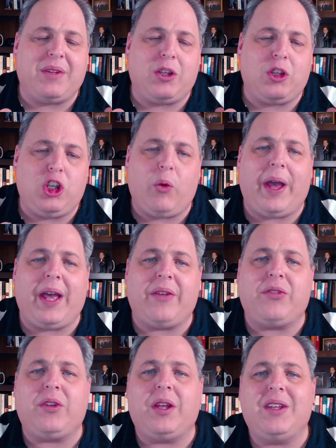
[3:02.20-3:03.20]

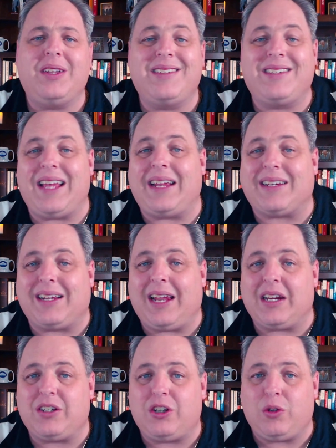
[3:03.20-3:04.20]
U.S. set
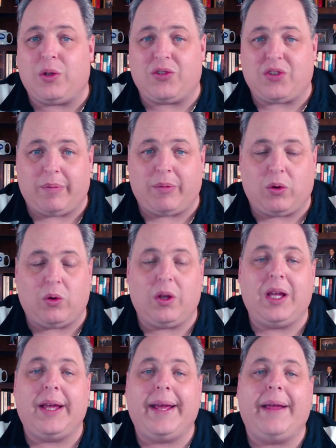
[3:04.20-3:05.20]
collection to assemble
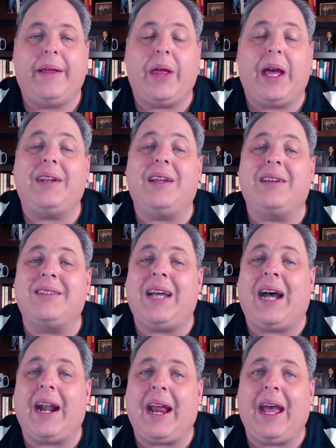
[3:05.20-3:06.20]
that does
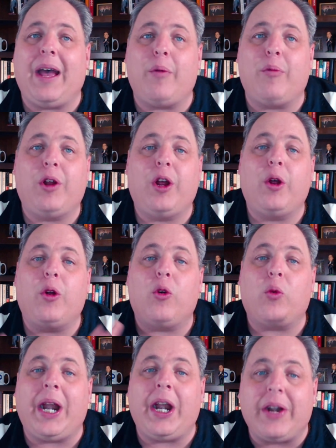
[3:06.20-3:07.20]
not have
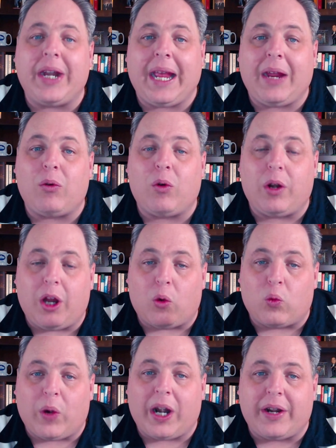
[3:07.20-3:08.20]
rare
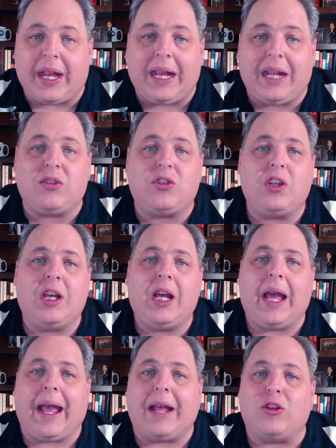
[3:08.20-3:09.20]
dates
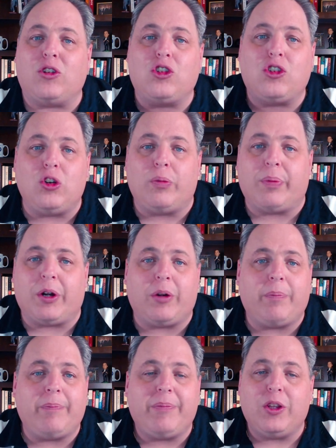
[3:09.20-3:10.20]
and
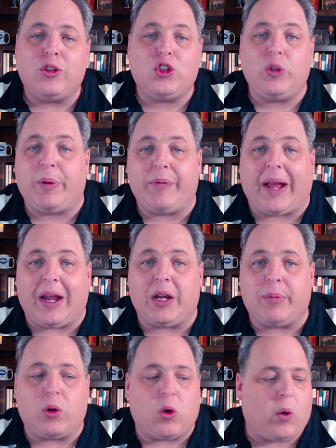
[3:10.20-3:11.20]
super
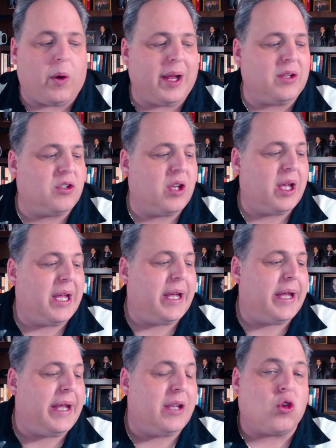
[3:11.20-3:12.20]
valuable coins
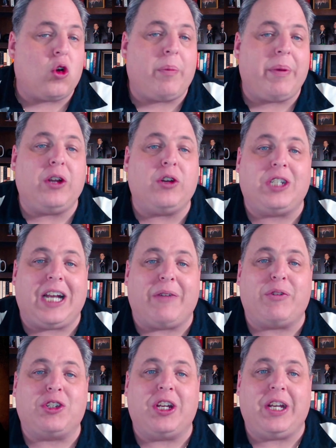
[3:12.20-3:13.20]
is going to be your
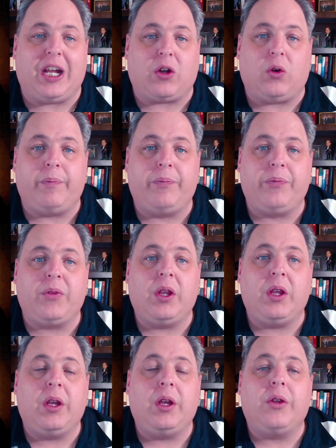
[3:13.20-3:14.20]
Jefferson Nickel.
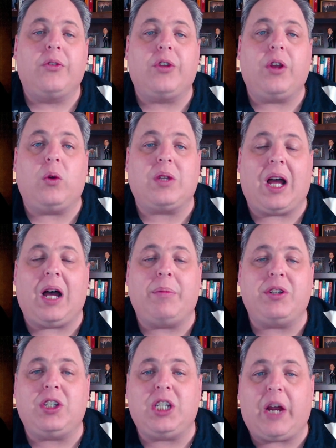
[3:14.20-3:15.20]
So
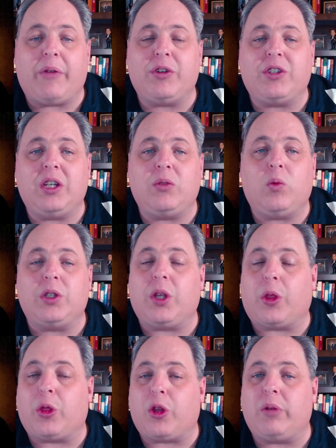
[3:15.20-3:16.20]
Thomas Jefferson was
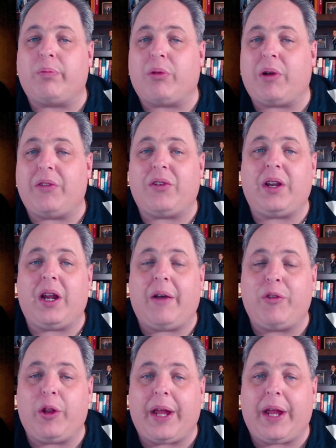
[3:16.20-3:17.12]
the third president of the